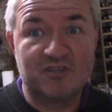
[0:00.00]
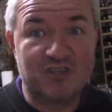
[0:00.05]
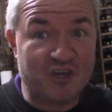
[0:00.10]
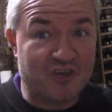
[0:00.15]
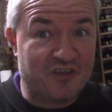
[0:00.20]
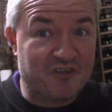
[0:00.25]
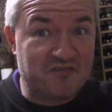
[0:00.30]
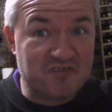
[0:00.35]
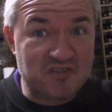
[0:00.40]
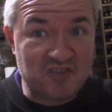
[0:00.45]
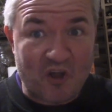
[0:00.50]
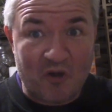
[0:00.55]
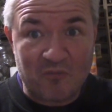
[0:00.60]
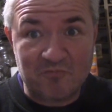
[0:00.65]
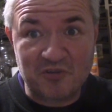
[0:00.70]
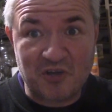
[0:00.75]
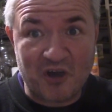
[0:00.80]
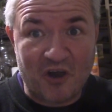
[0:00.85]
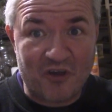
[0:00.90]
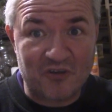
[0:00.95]
so they've
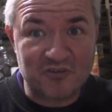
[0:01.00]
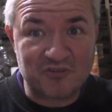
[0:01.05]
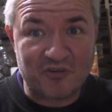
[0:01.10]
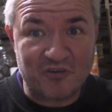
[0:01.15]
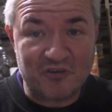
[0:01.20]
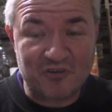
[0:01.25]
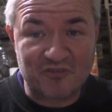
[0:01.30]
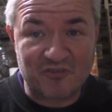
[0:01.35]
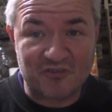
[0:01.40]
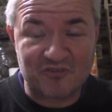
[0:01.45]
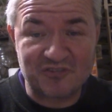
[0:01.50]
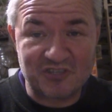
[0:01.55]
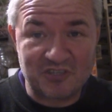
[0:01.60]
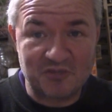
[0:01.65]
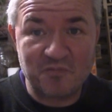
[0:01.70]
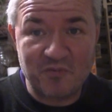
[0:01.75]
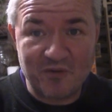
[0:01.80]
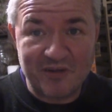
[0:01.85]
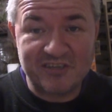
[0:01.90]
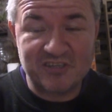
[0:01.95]
stopped cars going across this
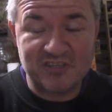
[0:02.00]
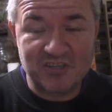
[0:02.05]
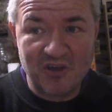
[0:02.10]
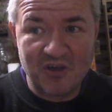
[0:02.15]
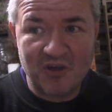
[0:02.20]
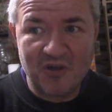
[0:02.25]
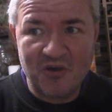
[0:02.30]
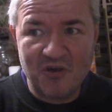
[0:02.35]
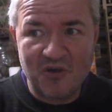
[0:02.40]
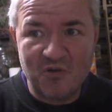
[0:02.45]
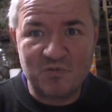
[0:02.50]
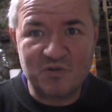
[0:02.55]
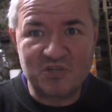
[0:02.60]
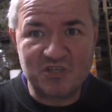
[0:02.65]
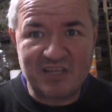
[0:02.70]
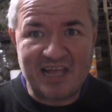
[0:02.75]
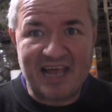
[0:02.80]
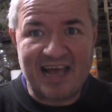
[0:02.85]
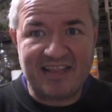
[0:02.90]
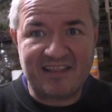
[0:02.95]
bridge,
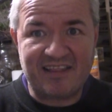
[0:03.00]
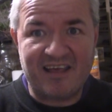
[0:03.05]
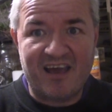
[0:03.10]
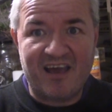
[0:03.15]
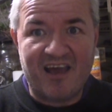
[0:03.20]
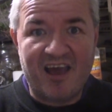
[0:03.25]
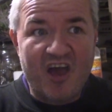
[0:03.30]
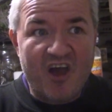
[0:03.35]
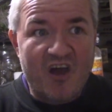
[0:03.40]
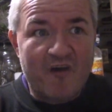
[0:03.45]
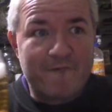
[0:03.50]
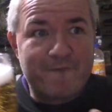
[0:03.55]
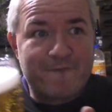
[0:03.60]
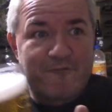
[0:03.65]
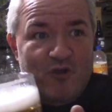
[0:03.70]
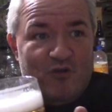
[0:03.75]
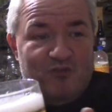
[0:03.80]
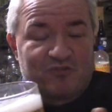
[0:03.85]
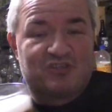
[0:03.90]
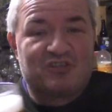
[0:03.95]
which then
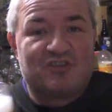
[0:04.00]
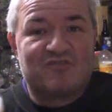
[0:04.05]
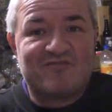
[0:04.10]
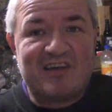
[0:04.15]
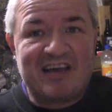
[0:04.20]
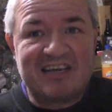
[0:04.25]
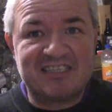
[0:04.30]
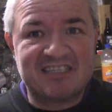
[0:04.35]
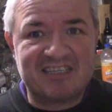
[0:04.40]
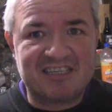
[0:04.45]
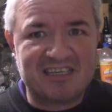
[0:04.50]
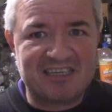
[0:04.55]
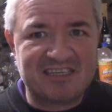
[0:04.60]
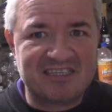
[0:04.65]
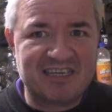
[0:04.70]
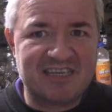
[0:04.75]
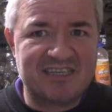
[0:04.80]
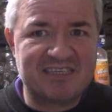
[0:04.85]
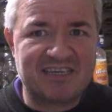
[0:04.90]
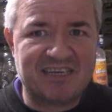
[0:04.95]
floods the rest of the
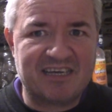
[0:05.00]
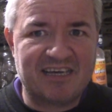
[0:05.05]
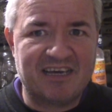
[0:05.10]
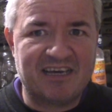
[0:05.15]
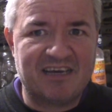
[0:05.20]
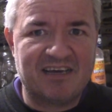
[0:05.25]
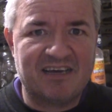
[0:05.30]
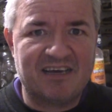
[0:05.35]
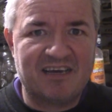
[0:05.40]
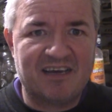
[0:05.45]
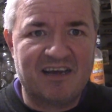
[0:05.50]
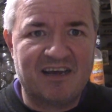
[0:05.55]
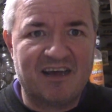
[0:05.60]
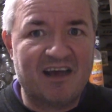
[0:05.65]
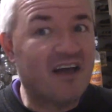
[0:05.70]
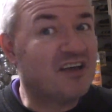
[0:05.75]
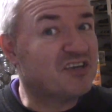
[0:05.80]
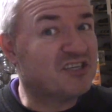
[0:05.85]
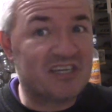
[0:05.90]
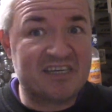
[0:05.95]
city.
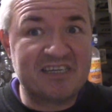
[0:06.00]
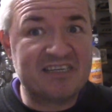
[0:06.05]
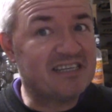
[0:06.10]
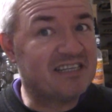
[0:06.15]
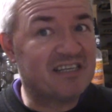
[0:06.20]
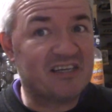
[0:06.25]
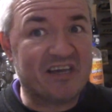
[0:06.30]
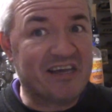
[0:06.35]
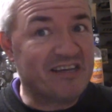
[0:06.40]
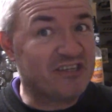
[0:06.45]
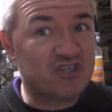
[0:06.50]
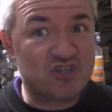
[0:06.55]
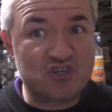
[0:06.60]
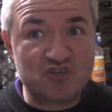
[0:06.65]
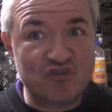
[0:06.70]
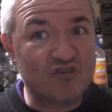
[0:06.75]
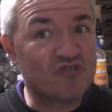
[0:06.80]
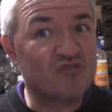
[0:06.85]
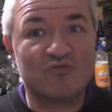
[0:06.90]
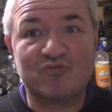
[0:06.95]
A city that
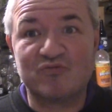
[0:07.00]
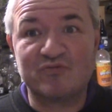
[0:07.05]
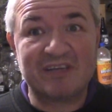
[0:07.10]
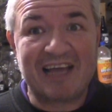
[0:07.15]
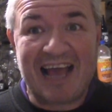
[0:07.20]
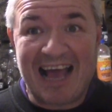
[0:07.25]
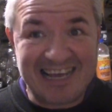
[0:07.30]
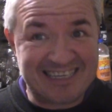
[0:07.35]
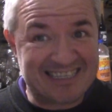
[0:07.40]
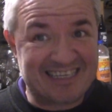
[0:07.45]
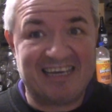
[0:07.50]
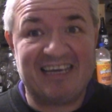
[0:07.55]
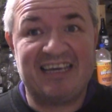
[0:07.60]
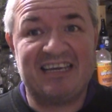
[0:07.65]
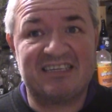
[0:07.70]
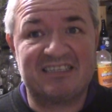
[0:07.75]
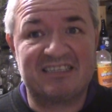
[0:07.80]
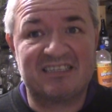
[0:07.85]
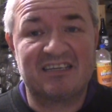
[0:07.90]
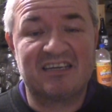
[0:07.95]
struggles as it
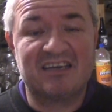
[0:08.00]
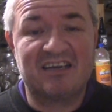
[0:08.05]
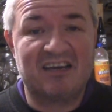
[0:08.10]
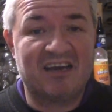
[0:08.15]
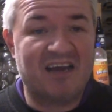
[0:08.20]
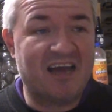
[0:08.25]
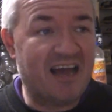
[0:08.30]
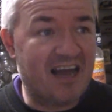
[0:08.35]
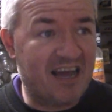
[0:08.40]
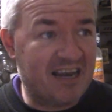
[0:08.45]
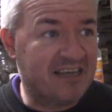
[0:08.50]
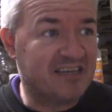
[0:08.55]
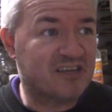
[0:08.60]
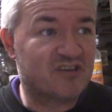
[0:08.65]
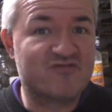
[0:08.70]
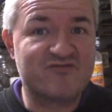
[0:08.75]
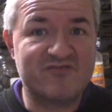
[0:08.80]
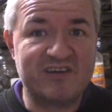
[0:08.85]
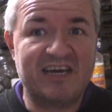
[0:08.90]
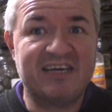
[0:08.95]
is, and it
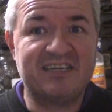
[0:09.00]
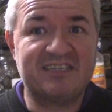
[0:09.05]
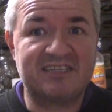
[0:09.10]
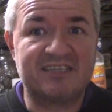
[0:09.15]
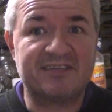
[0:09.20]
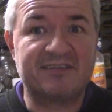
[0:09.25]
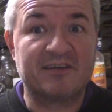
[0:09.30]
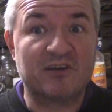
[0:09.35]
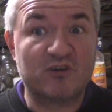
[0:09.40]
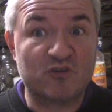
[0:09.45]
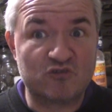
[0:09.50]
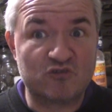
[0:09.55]
created